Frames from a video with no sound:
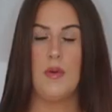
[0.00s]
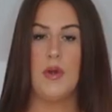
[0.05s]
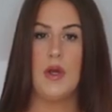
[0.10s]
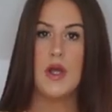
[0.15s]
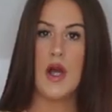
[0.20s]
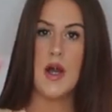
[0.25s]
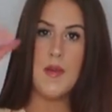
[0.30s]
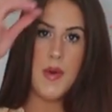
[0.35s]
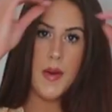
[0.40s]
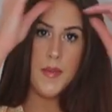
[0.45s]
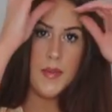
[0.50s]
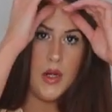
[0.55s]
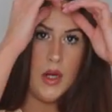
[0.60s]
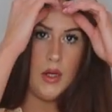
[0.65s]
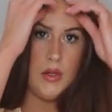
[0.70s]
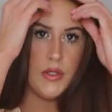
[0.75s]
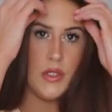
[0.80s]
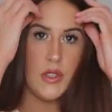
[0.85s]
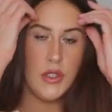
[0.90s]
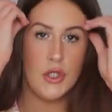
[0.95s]
I'm going to come up
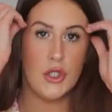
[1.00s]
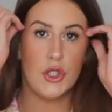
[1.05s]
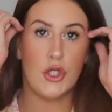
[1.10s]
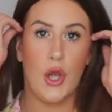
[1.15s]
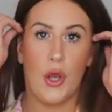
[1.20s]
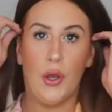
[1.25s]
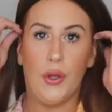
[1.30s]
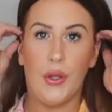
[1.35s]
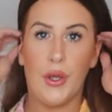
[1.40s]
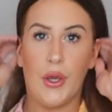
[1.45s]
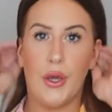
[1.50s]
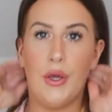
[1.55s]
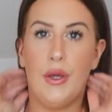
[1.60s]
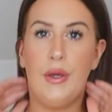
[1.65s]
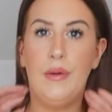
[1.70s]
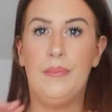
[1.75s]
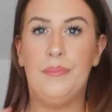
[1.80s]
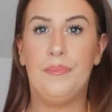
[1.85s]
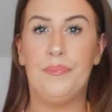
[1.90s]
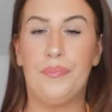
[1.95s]
close and show
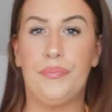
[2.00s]
you.